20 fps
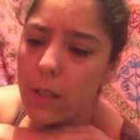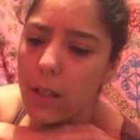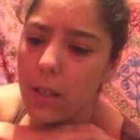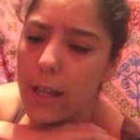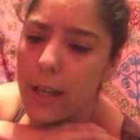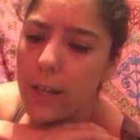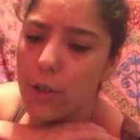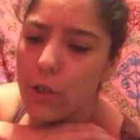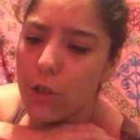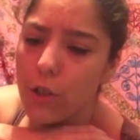
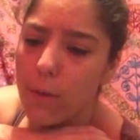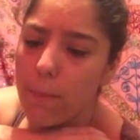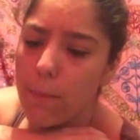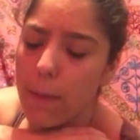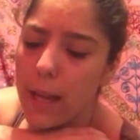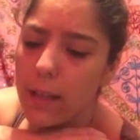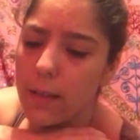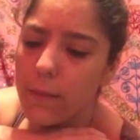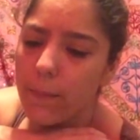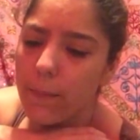
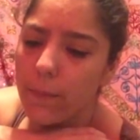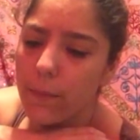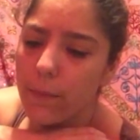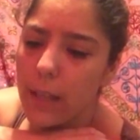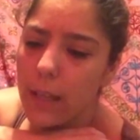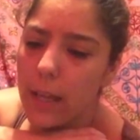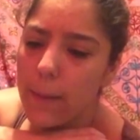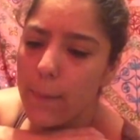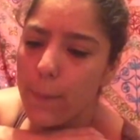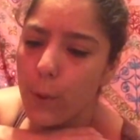Instrument
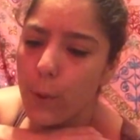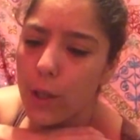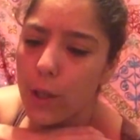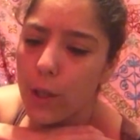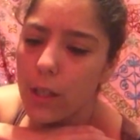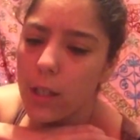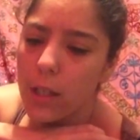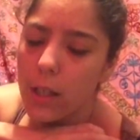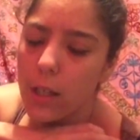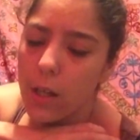input
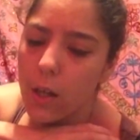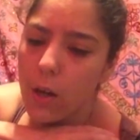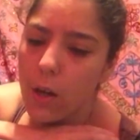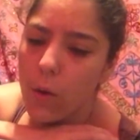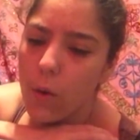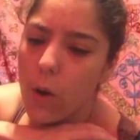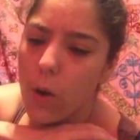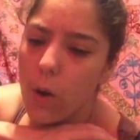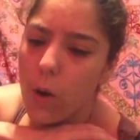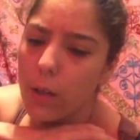
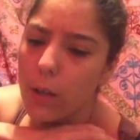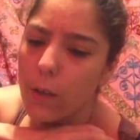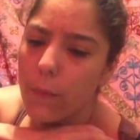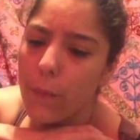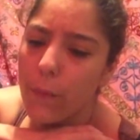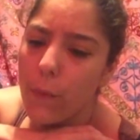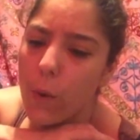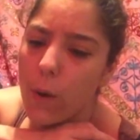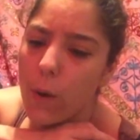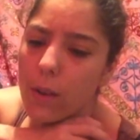
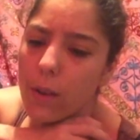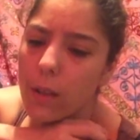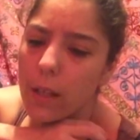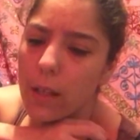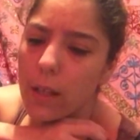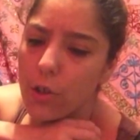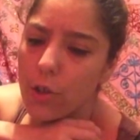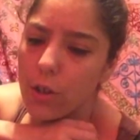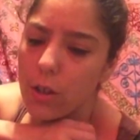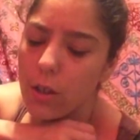1/4
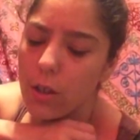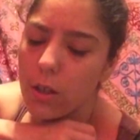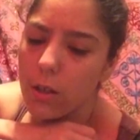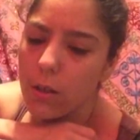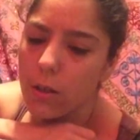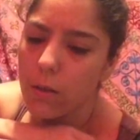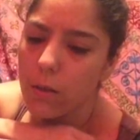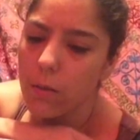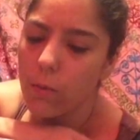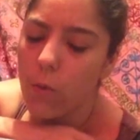inch
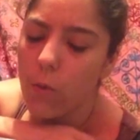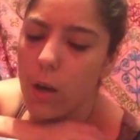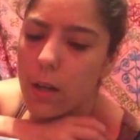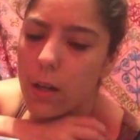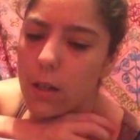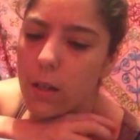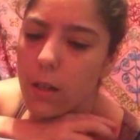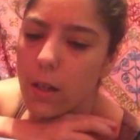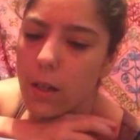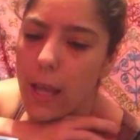
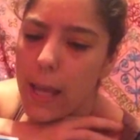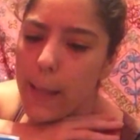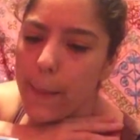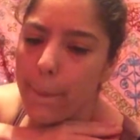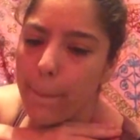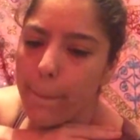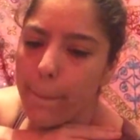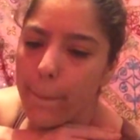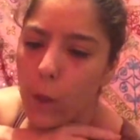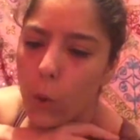1
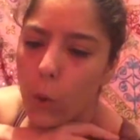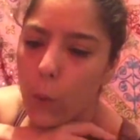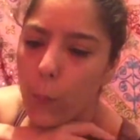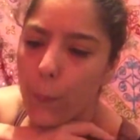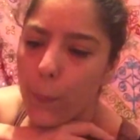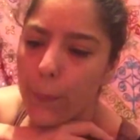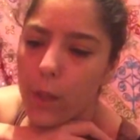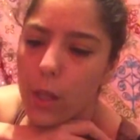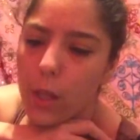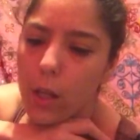ohm.
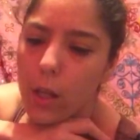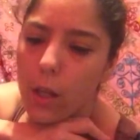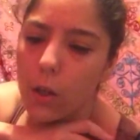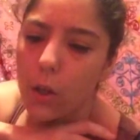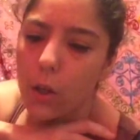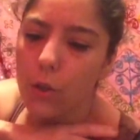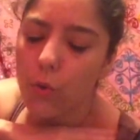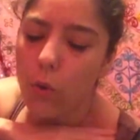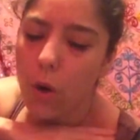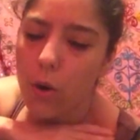
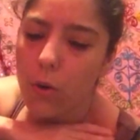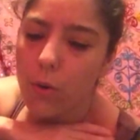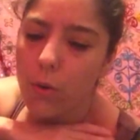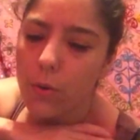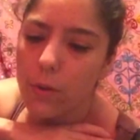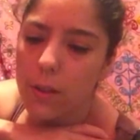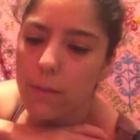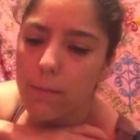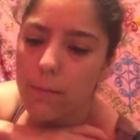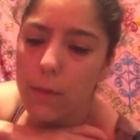
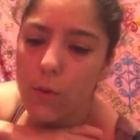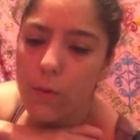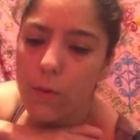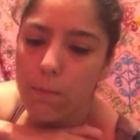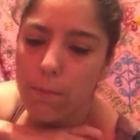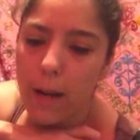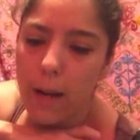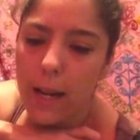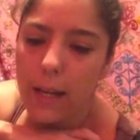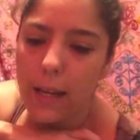Controls: mute,
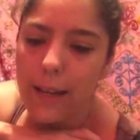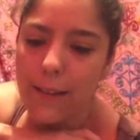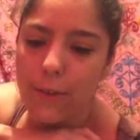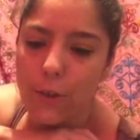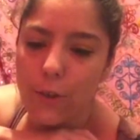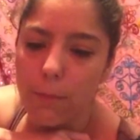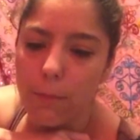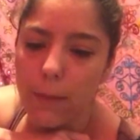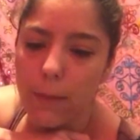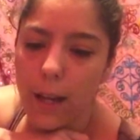mic,
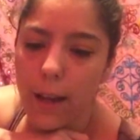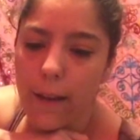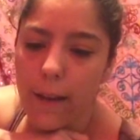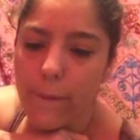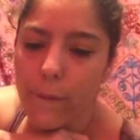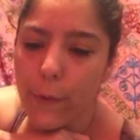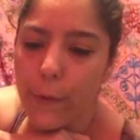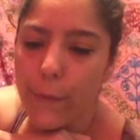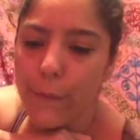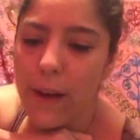instrument,
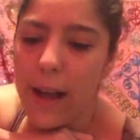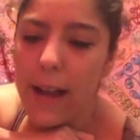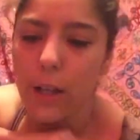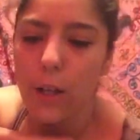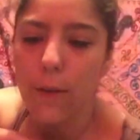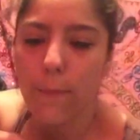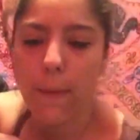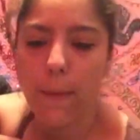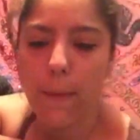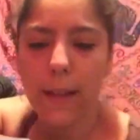headphone,
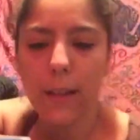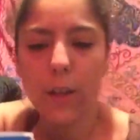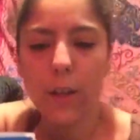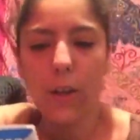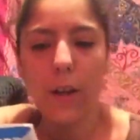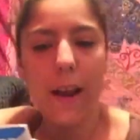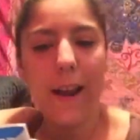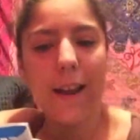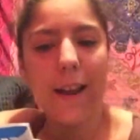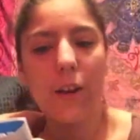volume, monitor,
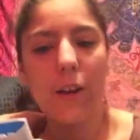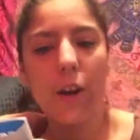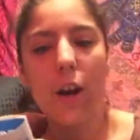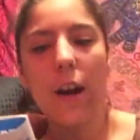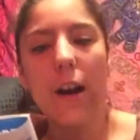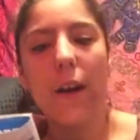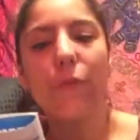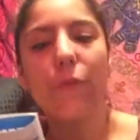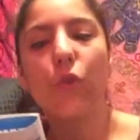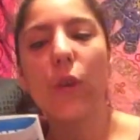on,
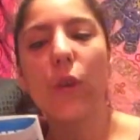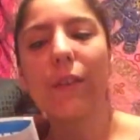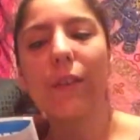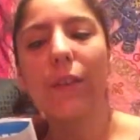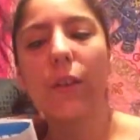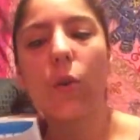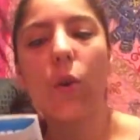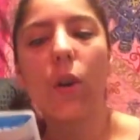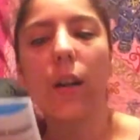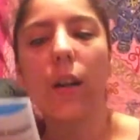off, track
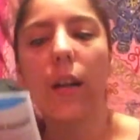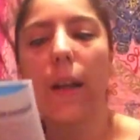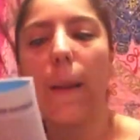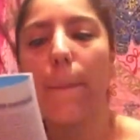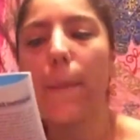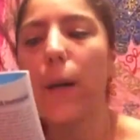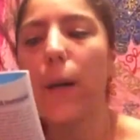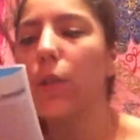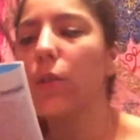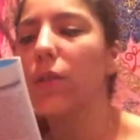recording,
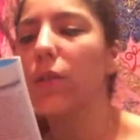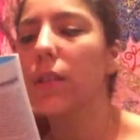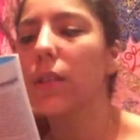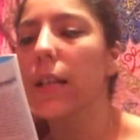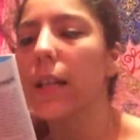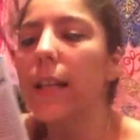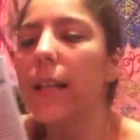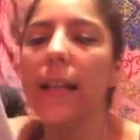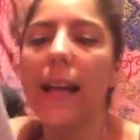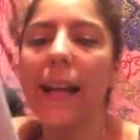modes,
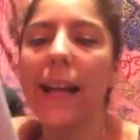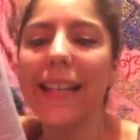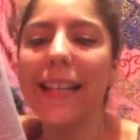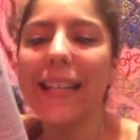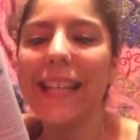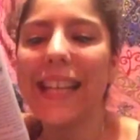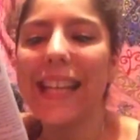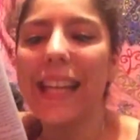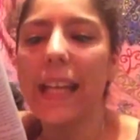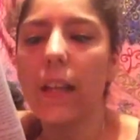
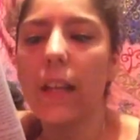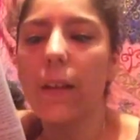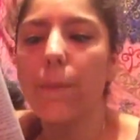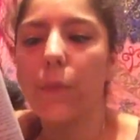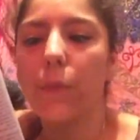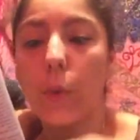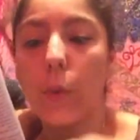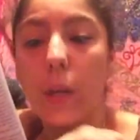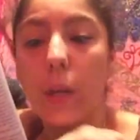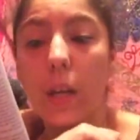LED,
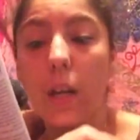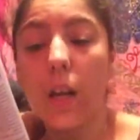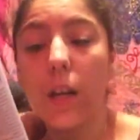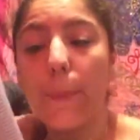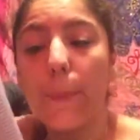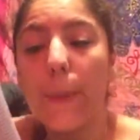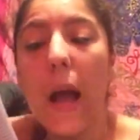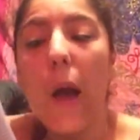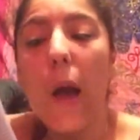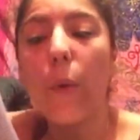3-color
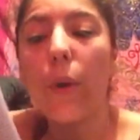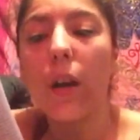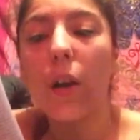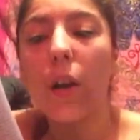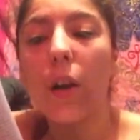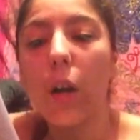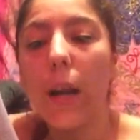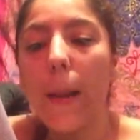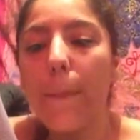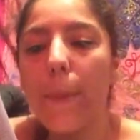power,
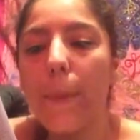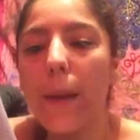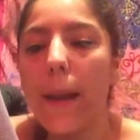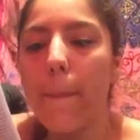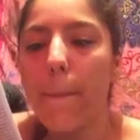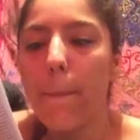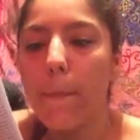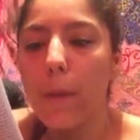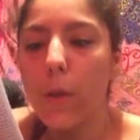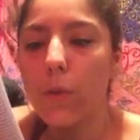clip
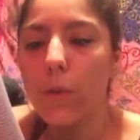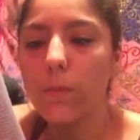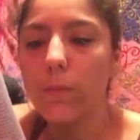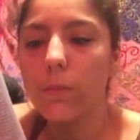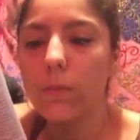and mute.